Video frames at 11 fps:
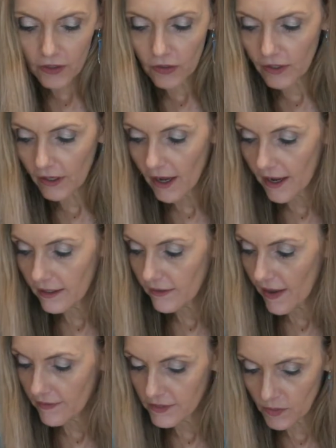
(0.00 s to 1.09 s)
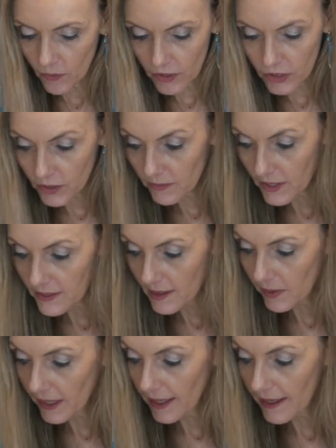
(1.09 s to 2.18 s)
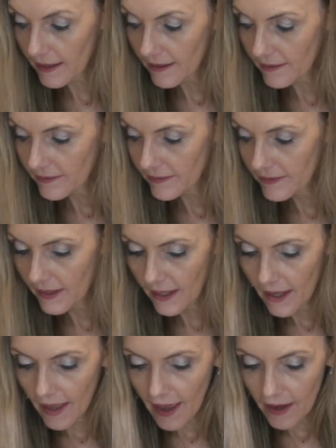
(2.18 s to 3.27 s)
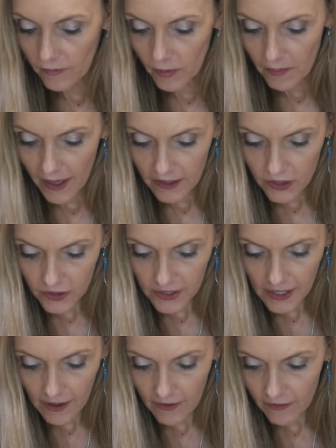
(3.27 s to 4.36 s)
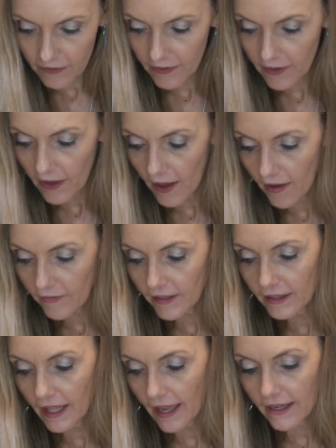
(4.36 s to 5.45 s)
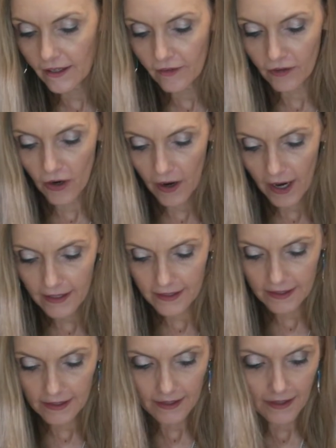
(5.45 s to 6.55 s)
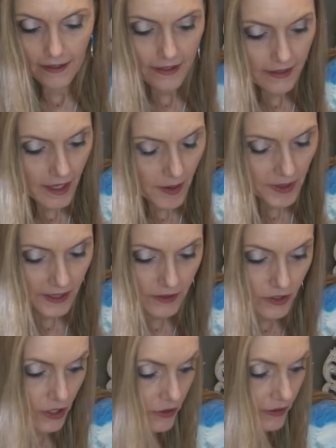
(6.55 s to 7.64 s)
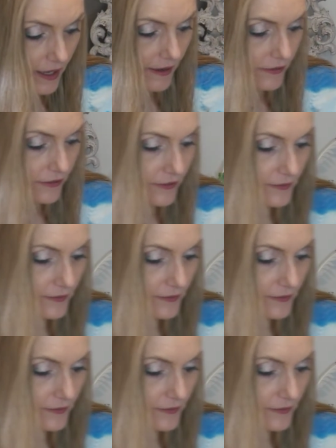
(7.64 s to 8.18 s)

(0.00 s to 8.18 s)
you can kind of have some worship music playing and remind yourself of the light of Christ that's coming into your life.